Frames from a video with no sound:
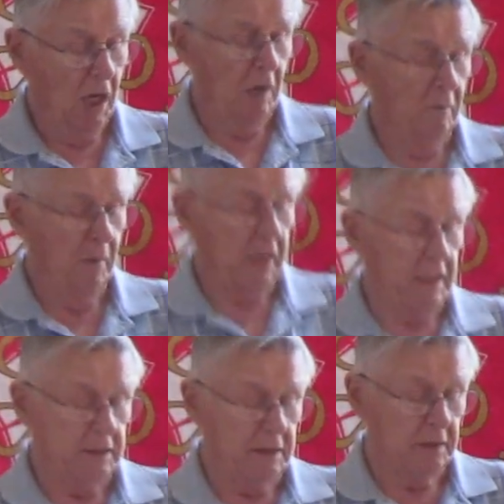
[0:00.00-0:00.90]

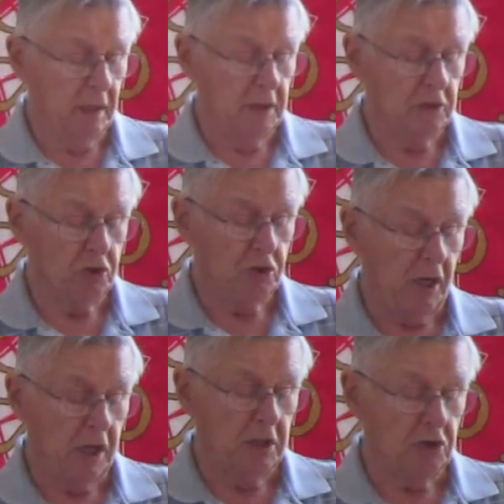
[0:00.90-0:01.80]
Amazed and
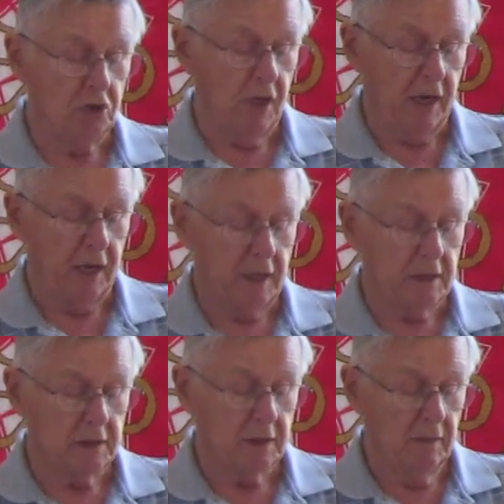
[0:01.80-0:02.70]
astonished, they
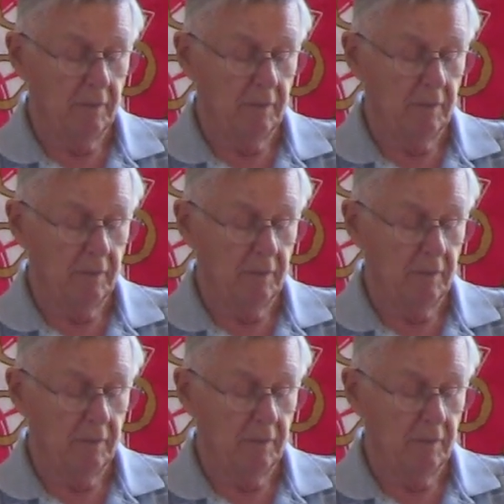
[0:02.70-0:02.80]
asked,